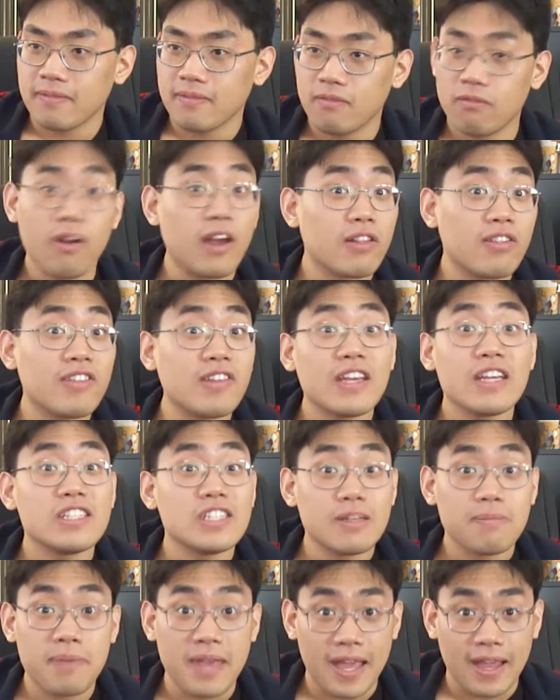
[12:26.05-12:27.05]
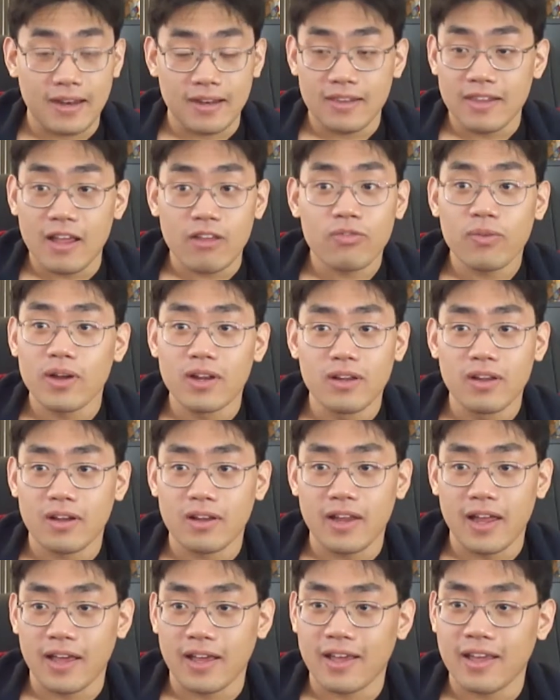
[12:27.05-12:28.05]
Red CG paint. That's what it
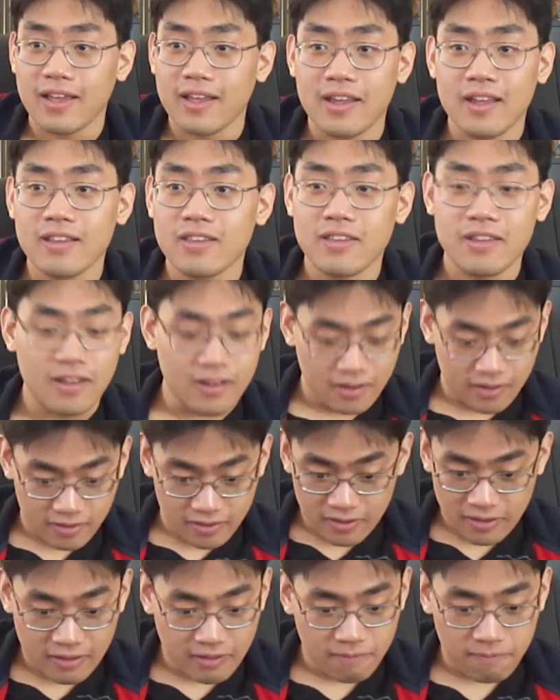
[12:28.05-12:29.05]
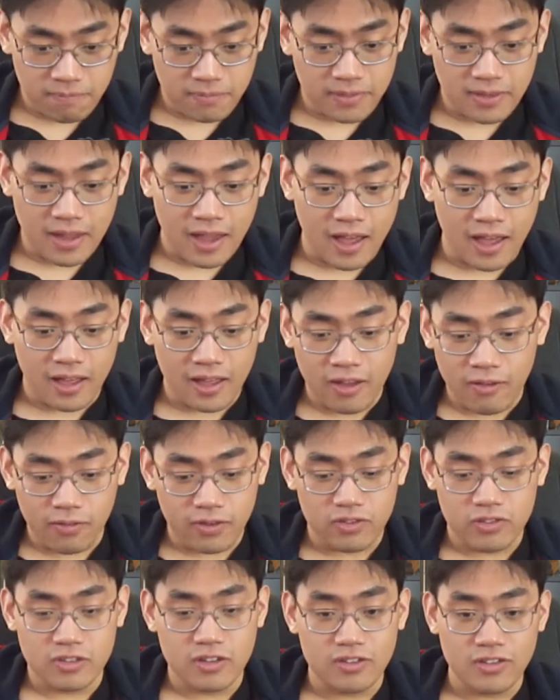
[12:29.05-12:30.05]
looked like. It
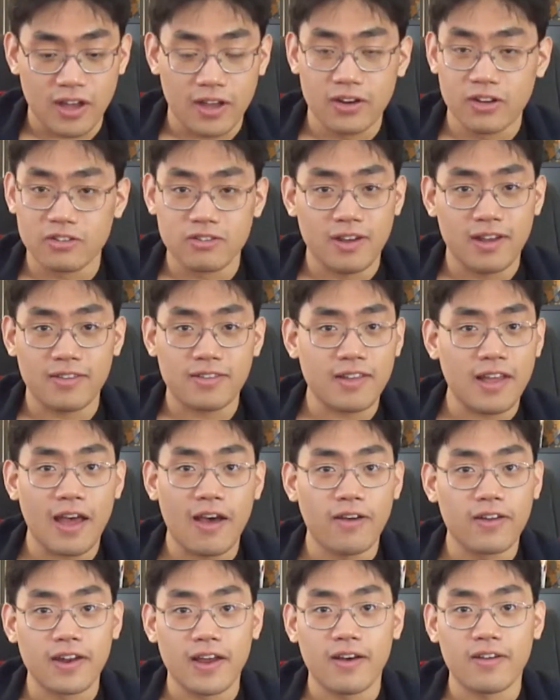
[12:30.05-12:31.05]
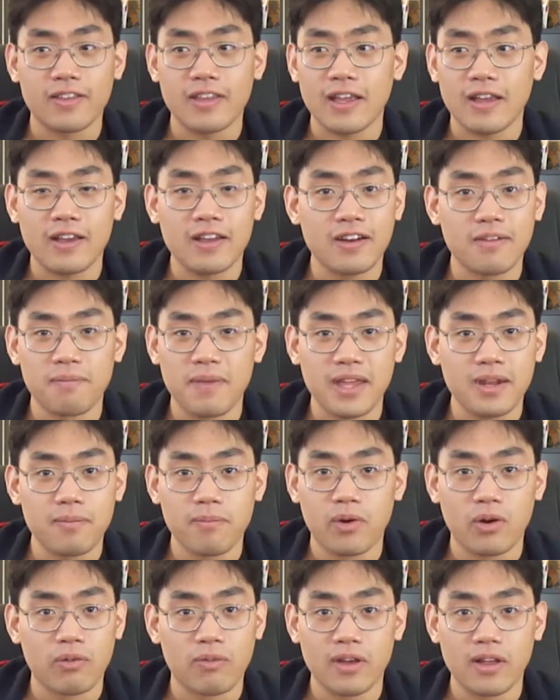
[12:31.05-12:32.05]
was just on her dress. I don't know. They could have made it
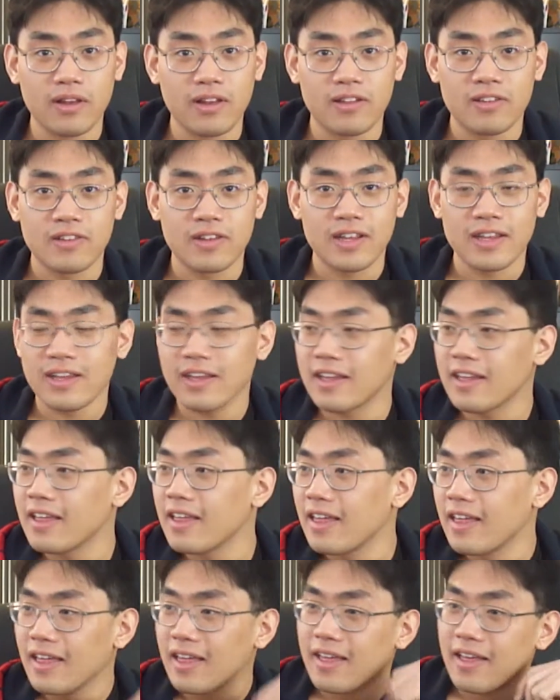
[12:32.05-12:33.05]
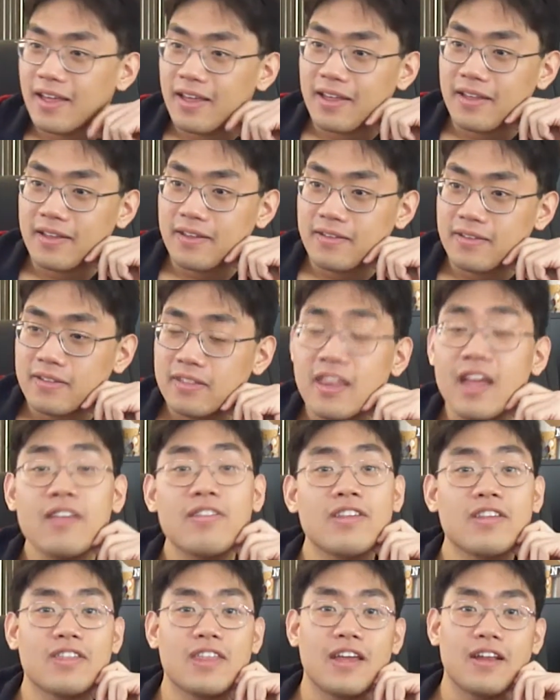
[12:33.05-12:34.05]
more realistic.
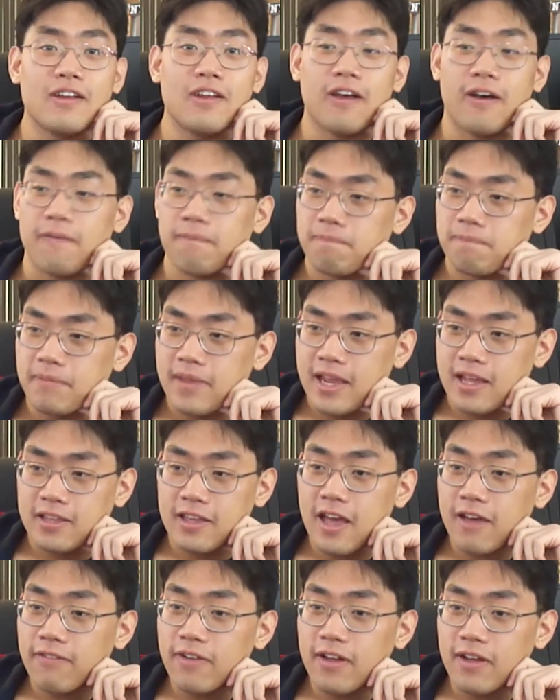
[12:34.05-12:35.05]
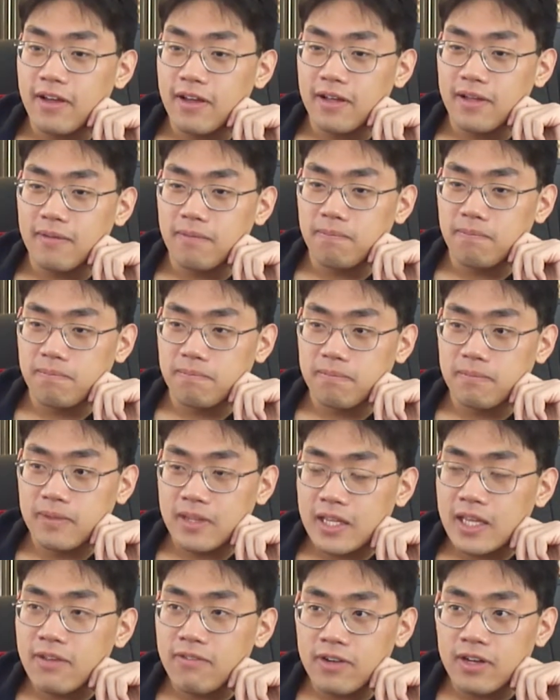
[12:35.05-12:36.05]
That's the thing though. You have
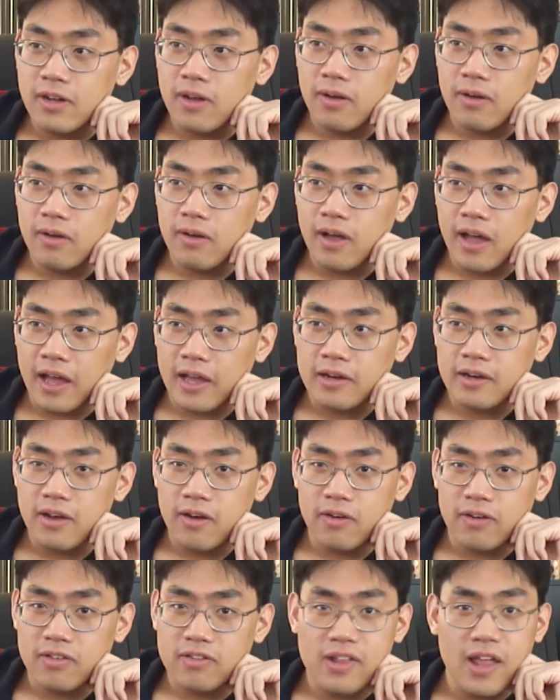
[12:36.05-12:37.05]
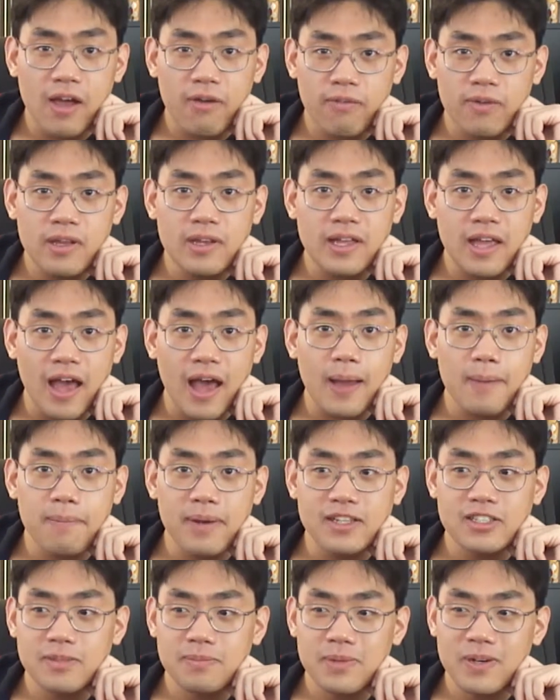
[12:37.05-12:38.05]
even though I know it's not a really high
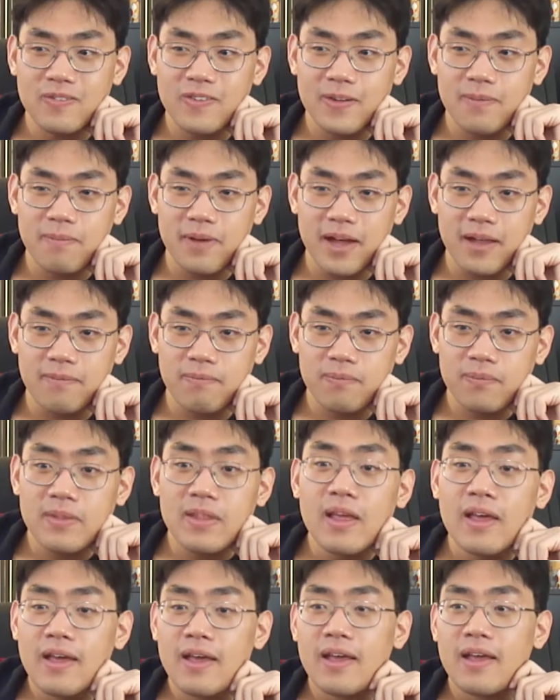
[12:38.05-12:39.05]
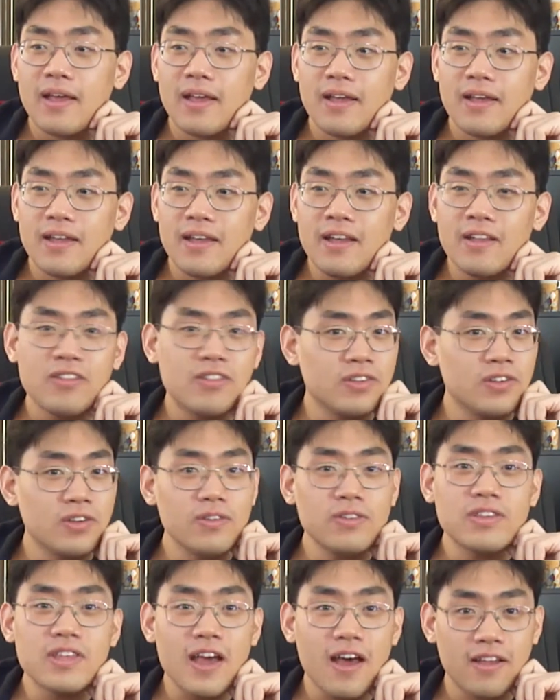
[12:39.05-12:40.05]
budget movie, but it's
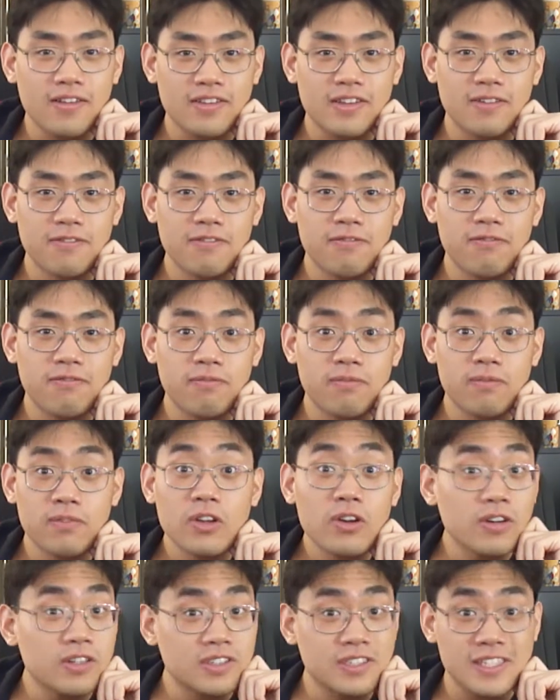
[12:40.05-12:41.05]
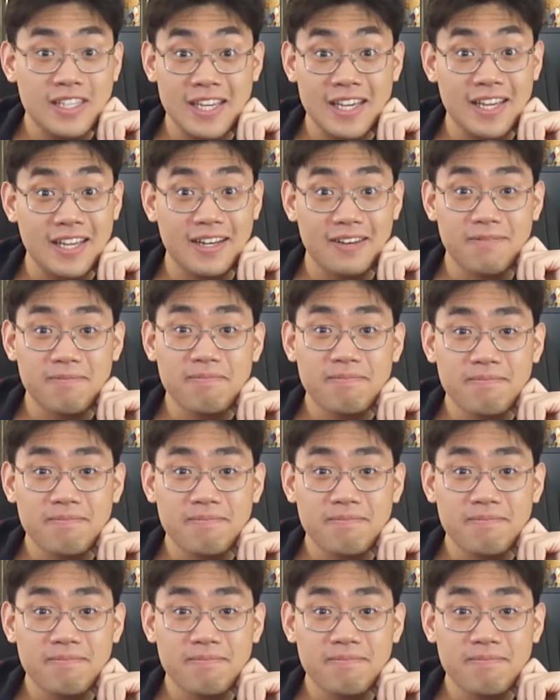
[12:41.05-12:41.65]
2013.